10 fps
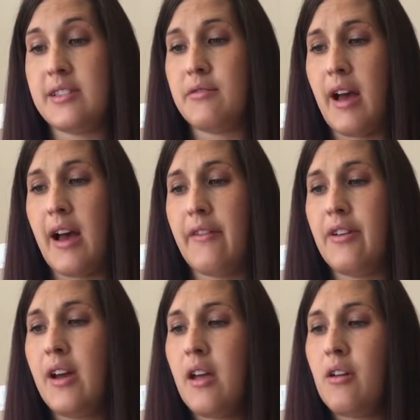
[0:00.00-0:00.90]
You have
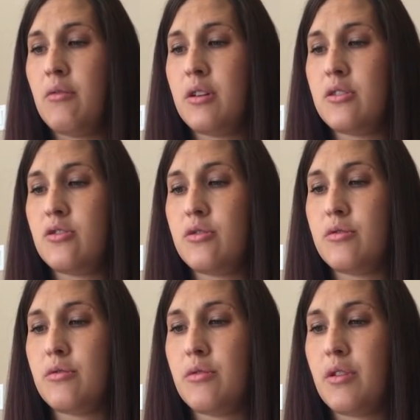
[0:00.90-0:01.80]

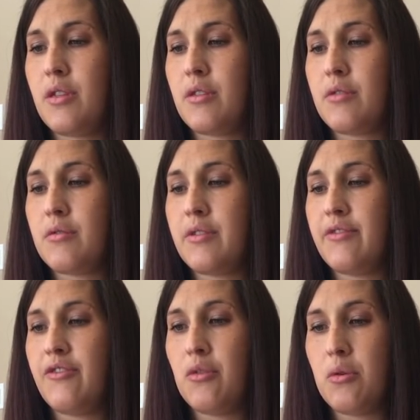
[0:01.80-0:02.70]

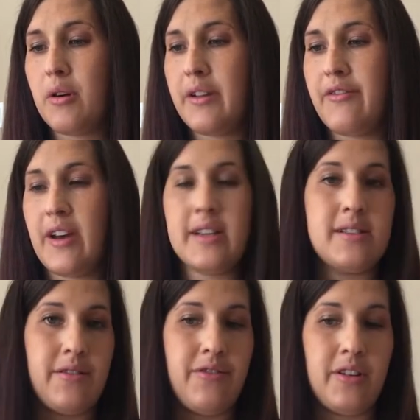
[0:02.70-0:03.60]
4 effects
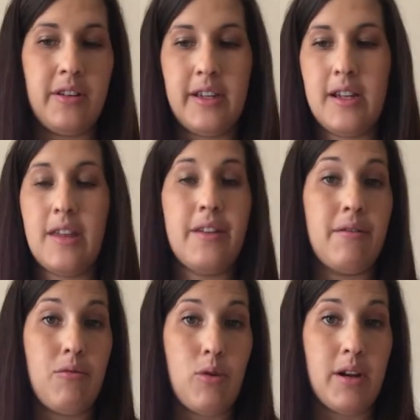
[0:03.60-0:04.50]
to fill in and
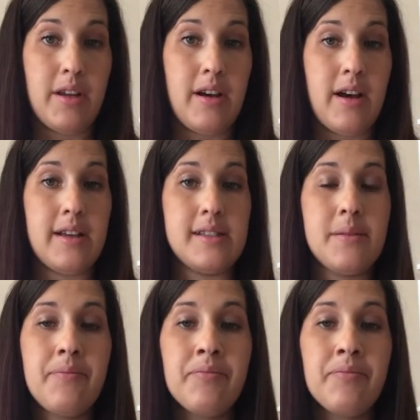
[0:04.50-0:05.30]
then one cause.